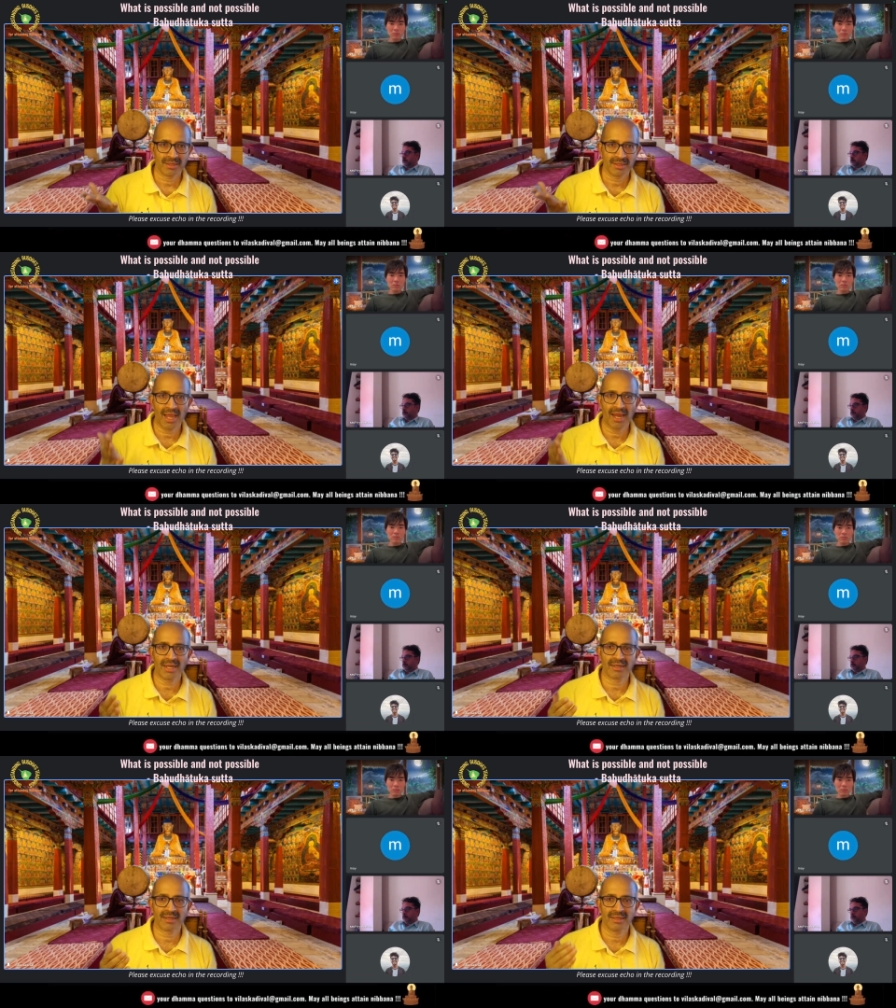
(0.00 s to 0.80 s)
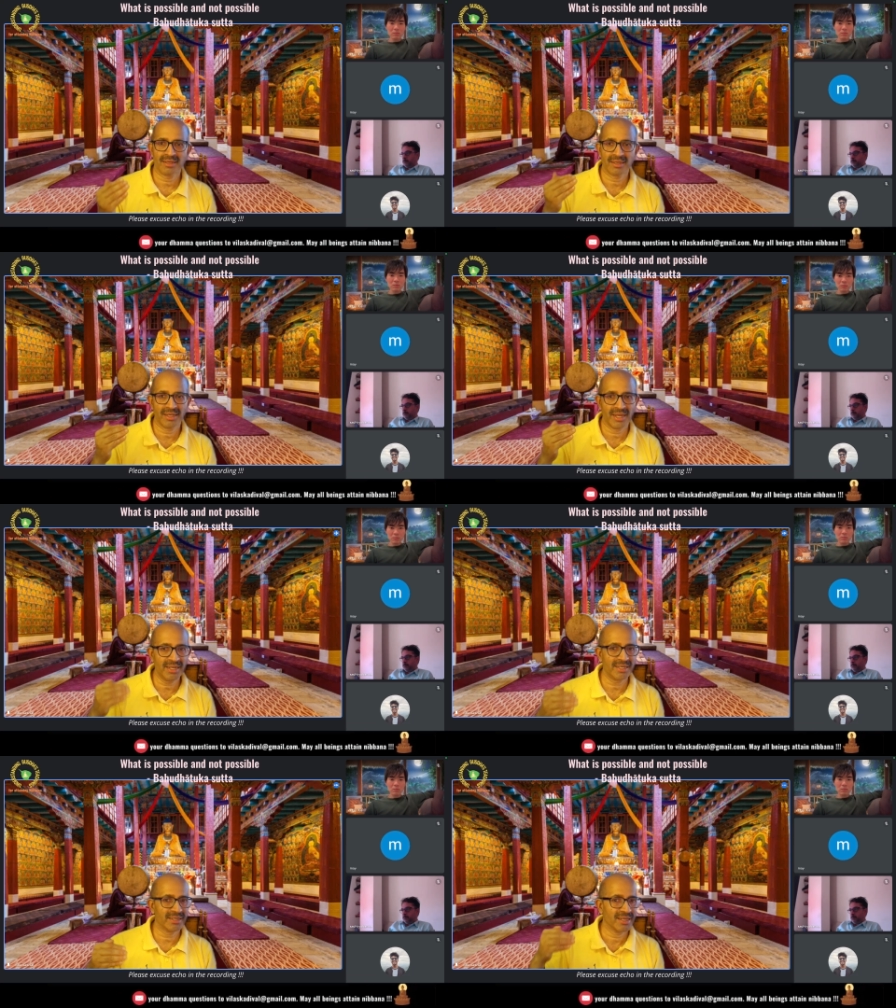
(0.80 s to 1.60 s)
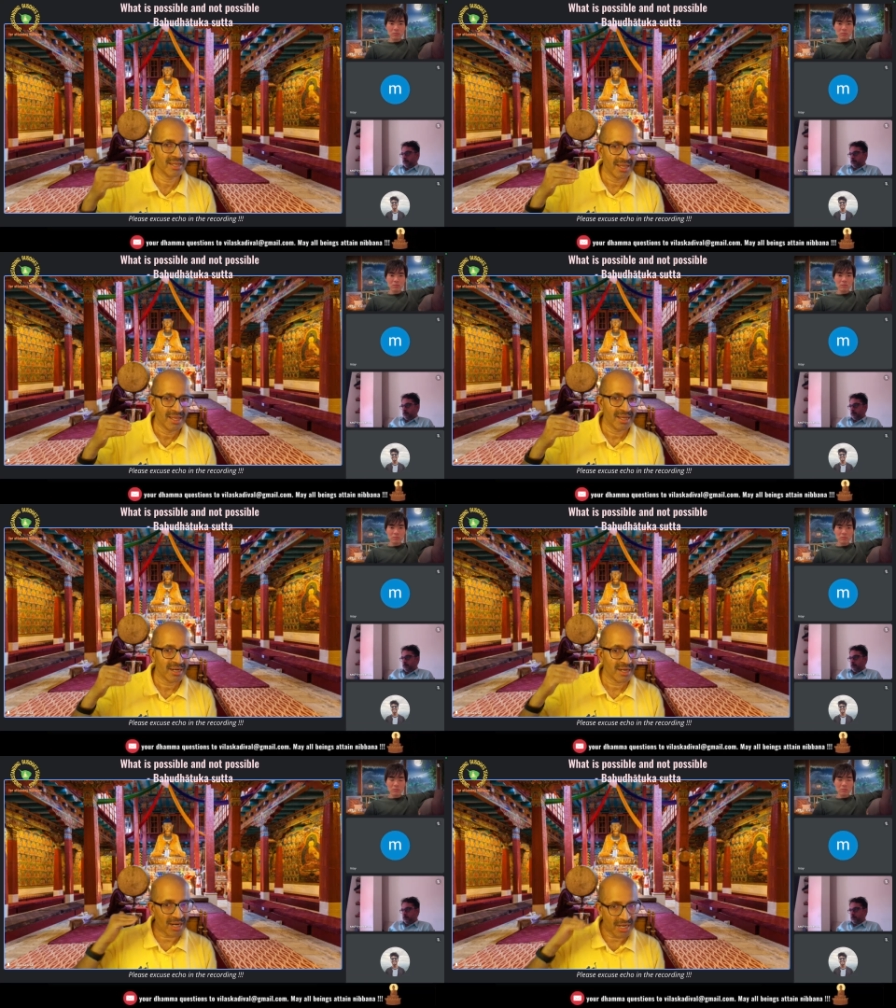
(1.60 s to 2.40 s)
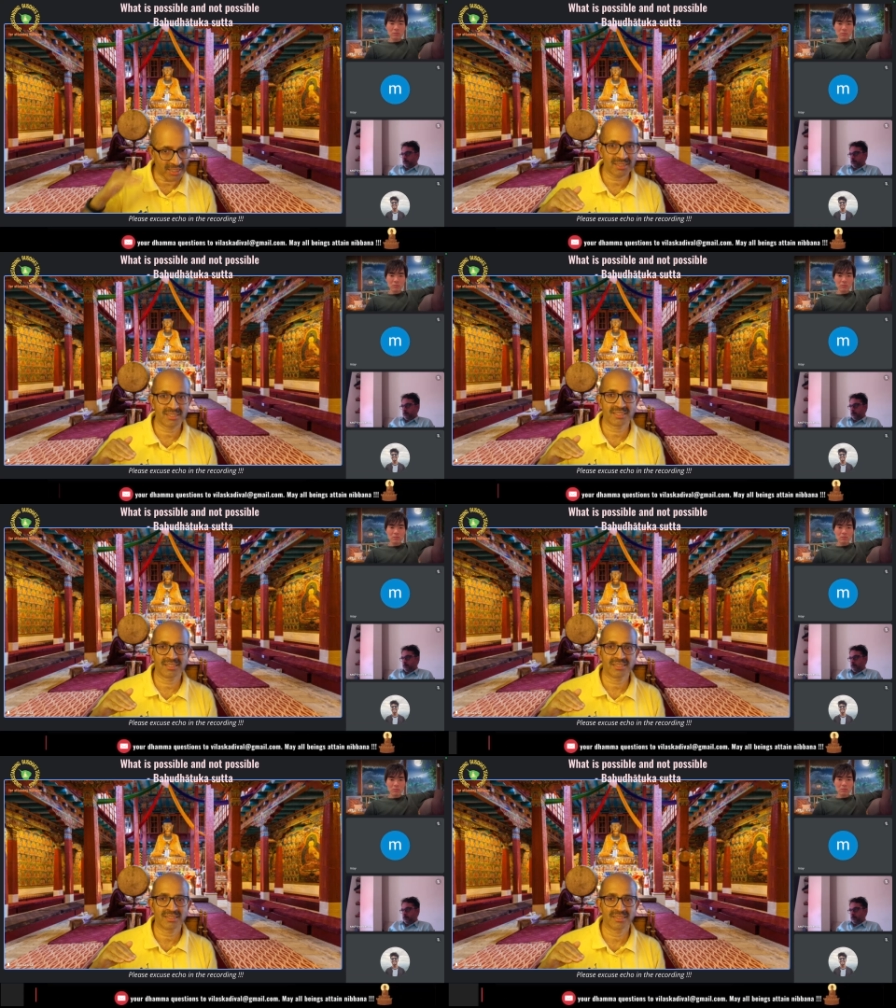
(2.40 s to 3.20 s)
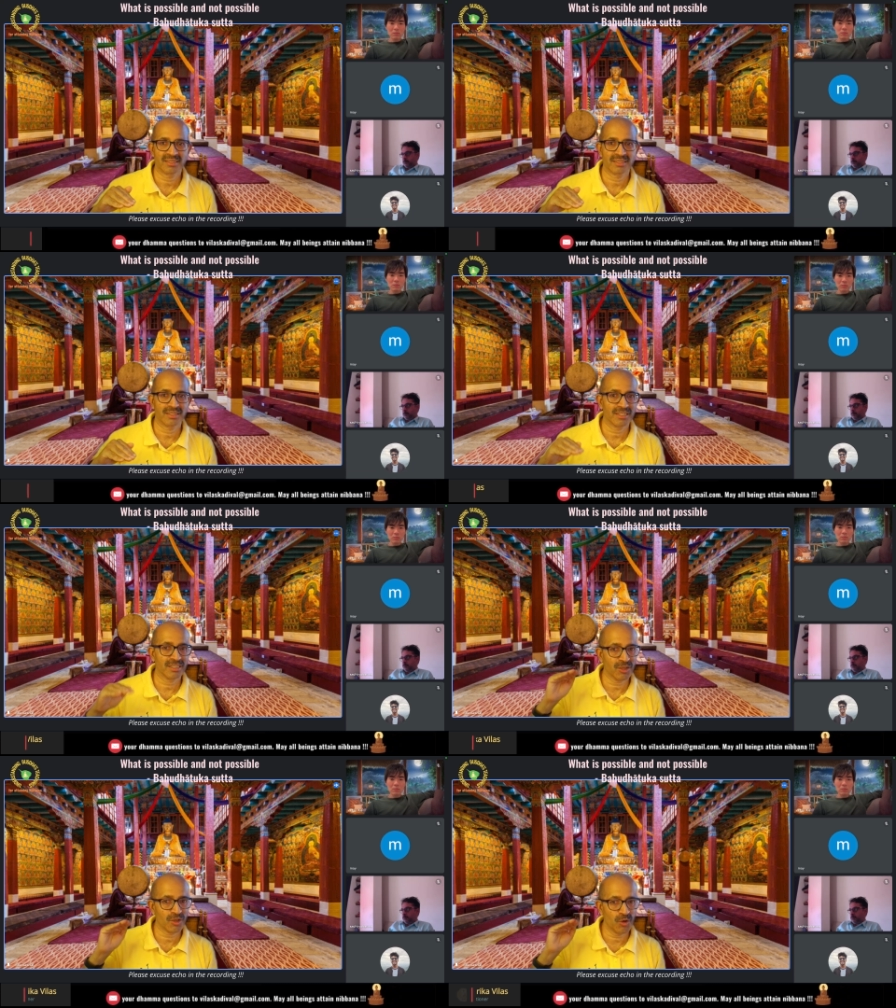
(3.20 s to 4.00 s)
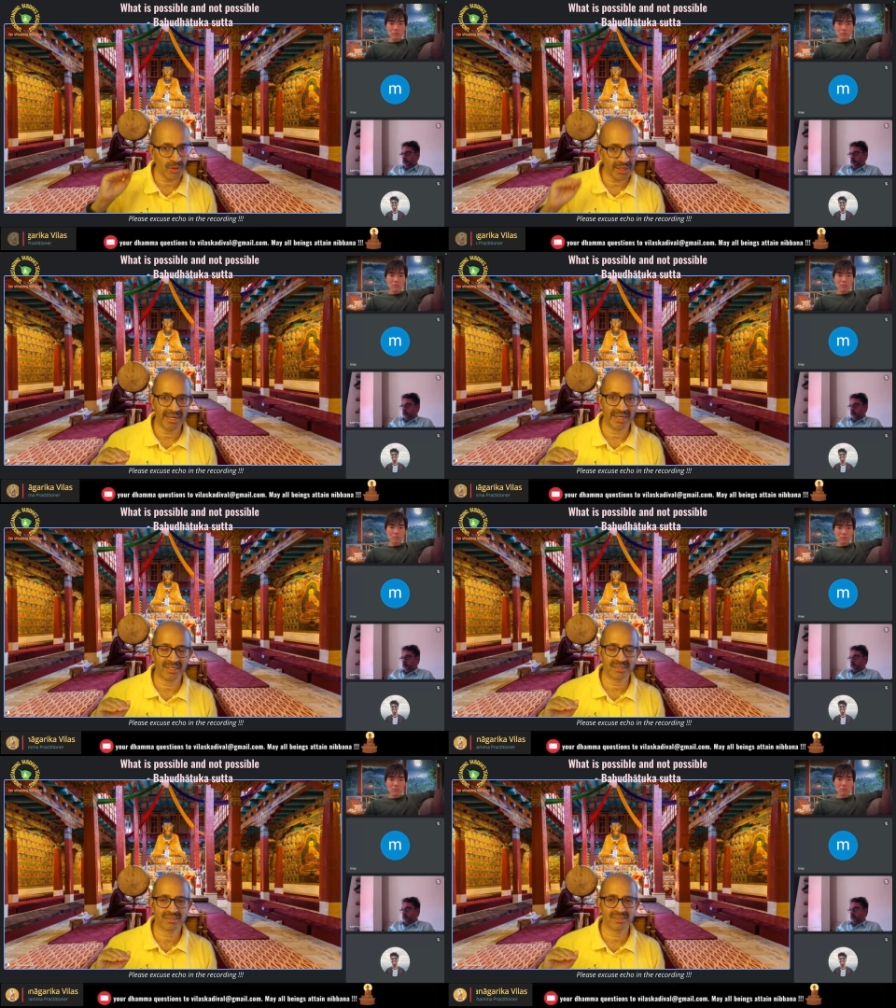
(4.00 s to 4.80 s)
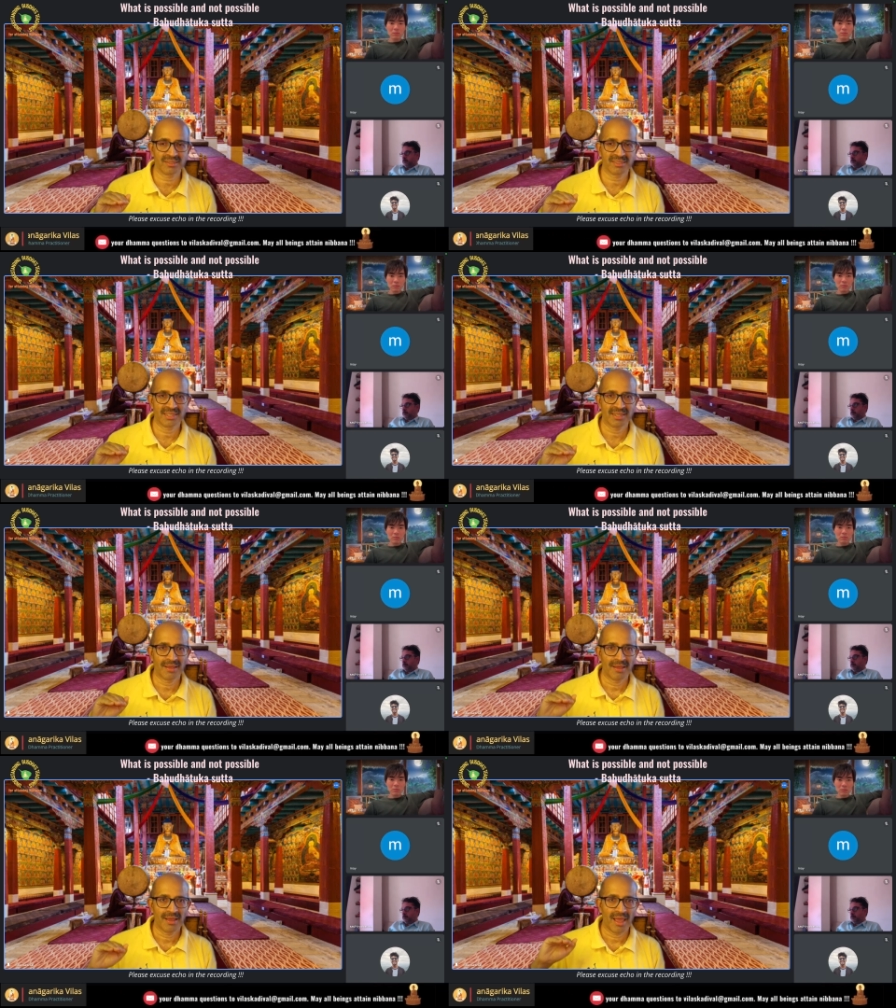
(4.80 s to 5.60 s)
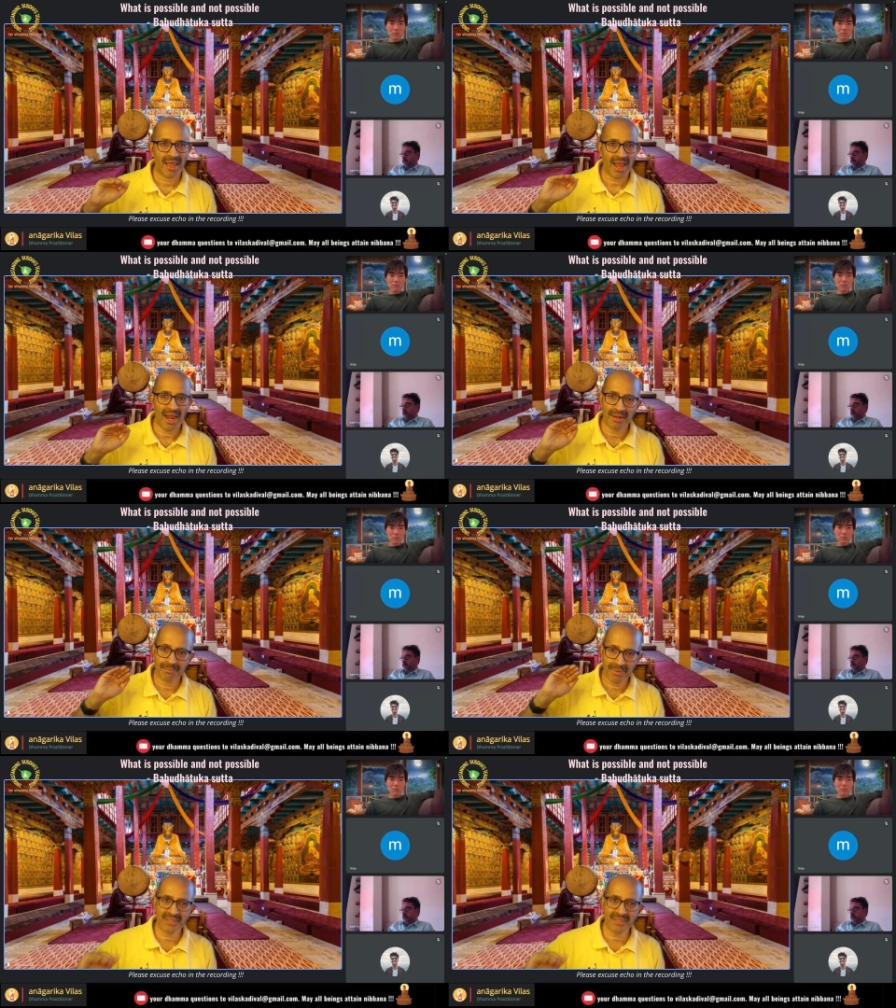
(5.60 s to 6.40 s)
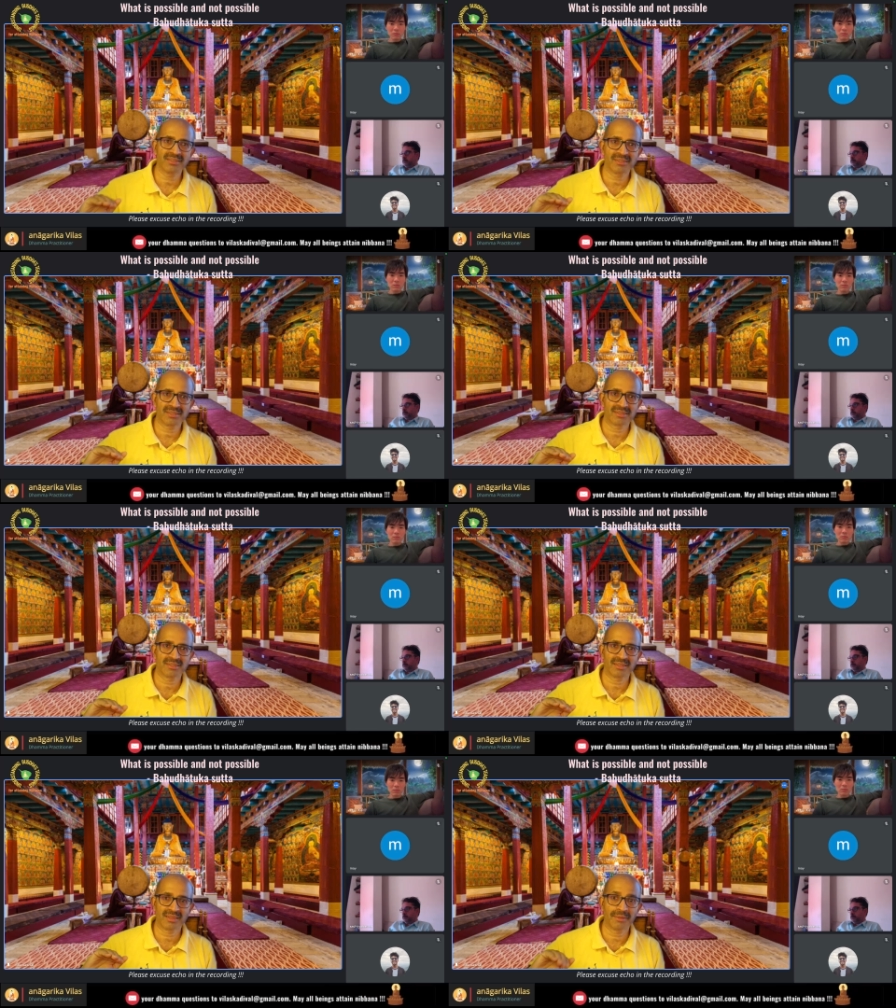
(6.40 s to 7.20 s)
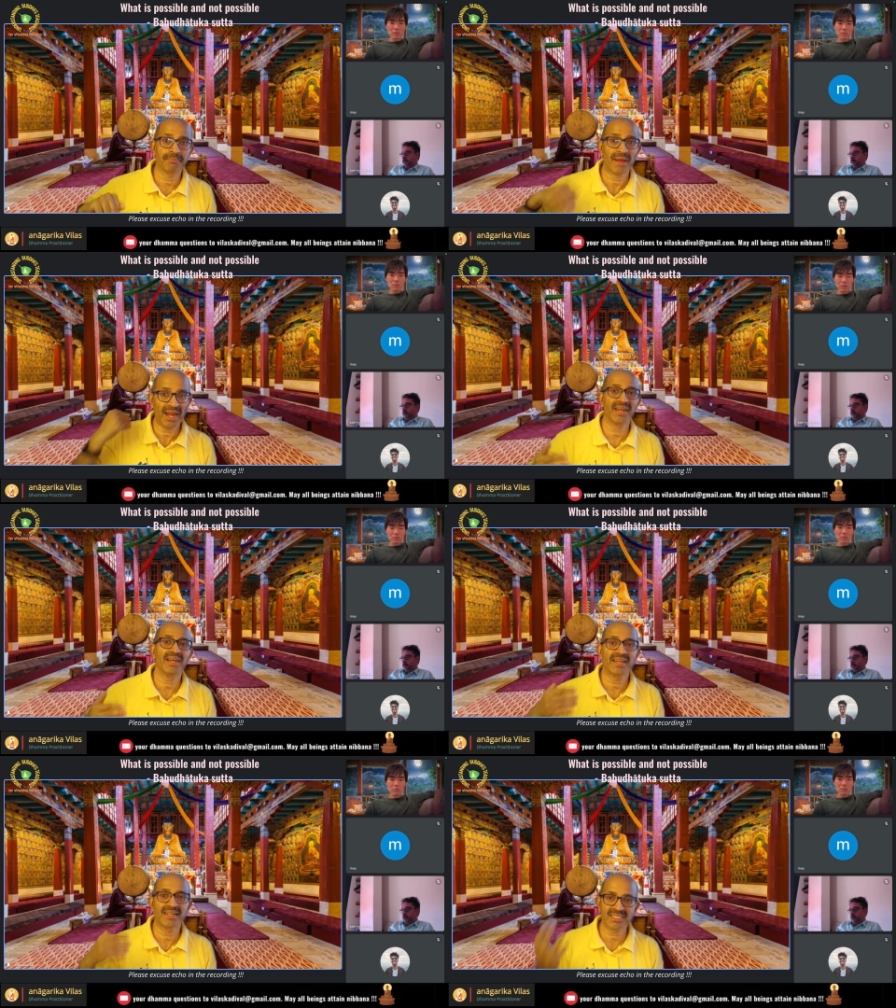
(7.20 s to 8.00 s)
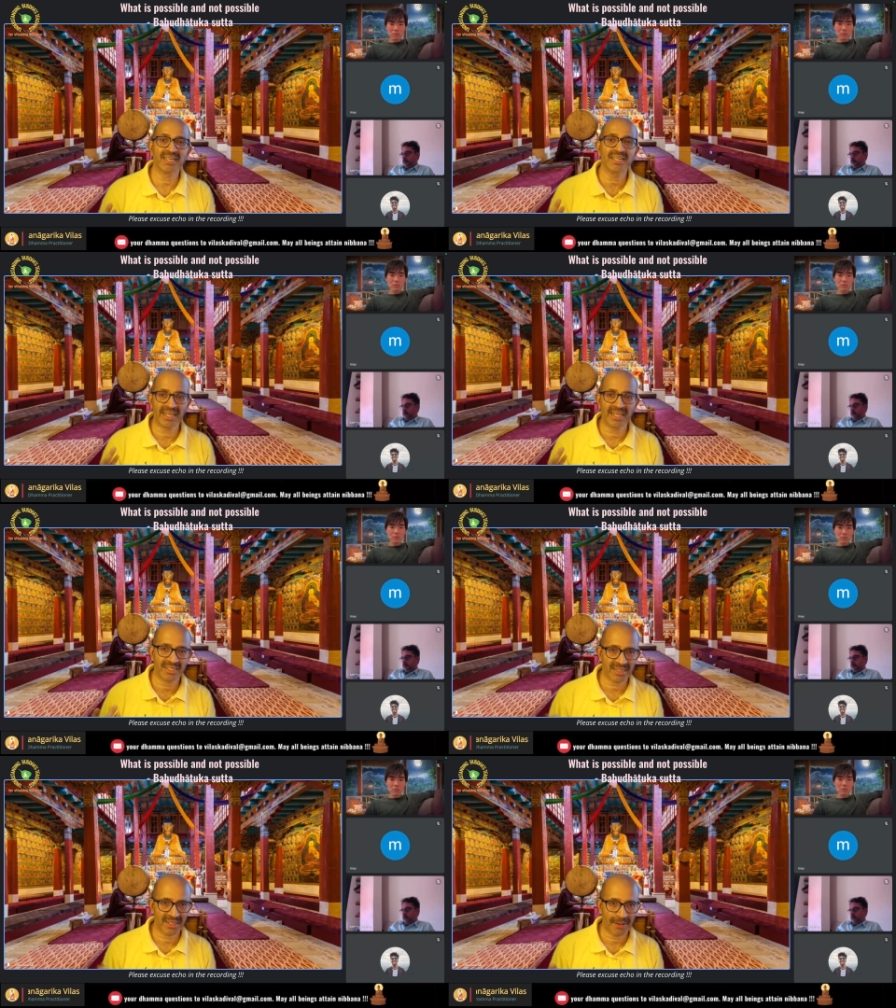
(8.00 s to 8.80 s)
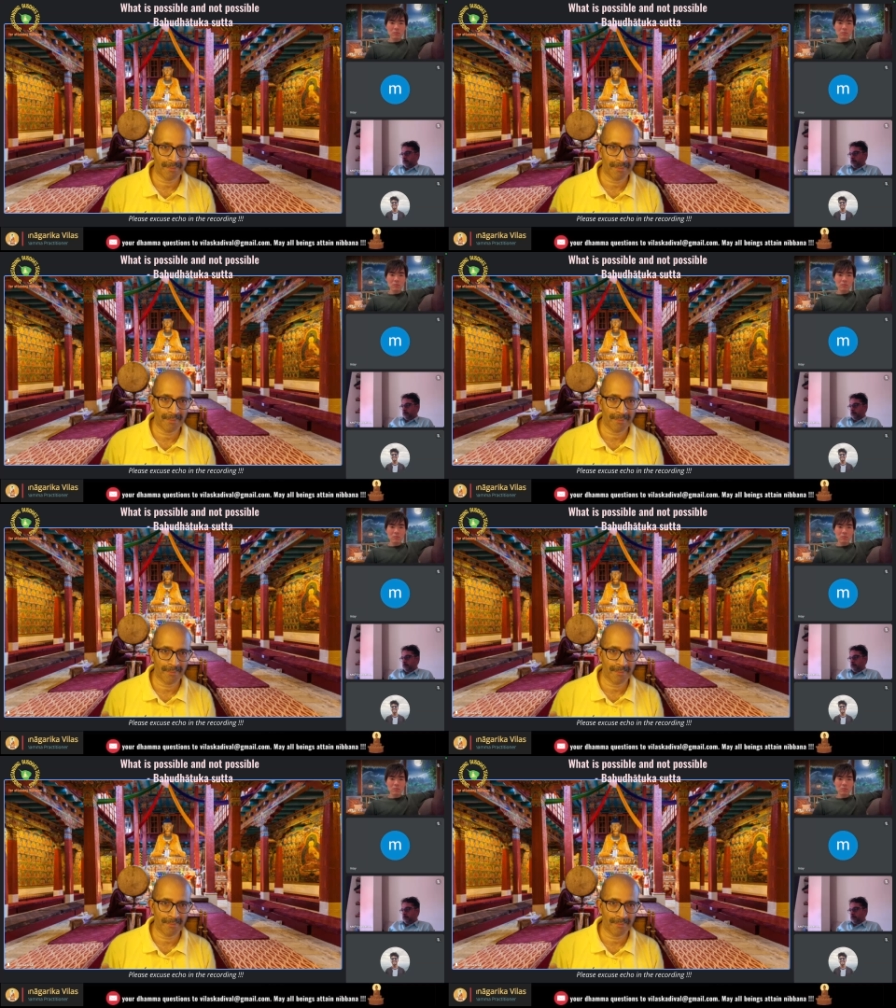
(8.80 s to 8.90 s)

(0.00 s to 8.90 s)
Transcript: That it cuts the good deeds and brings the bad deed instantaneously.